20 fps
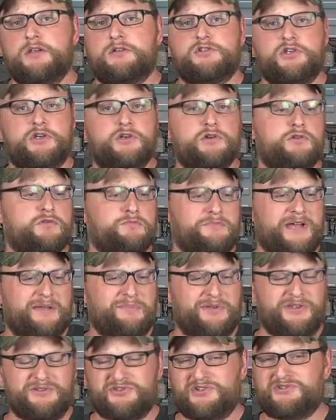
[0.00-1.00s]
Two,
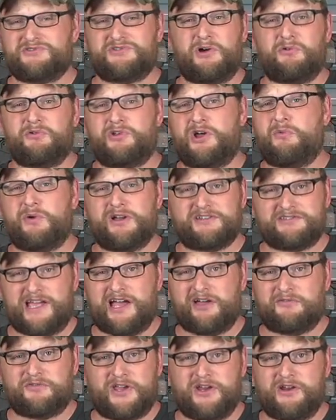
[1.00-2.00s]
maybe you just don't know what's
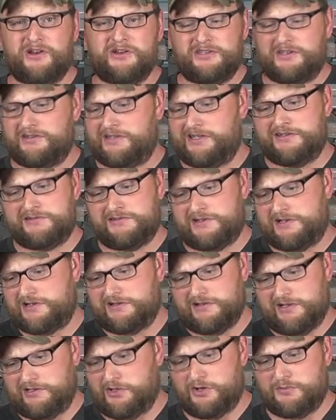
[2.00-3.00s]
out there and you need
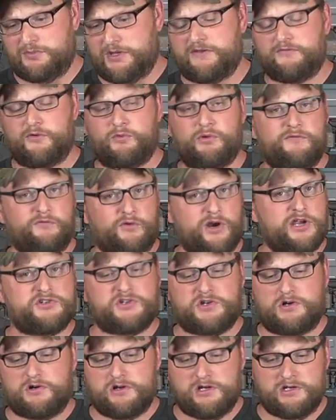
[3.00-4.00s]
a little bit of a
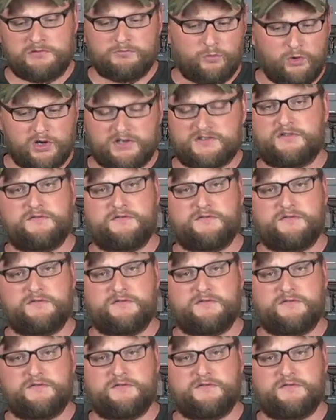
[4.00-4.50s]
refresher on what's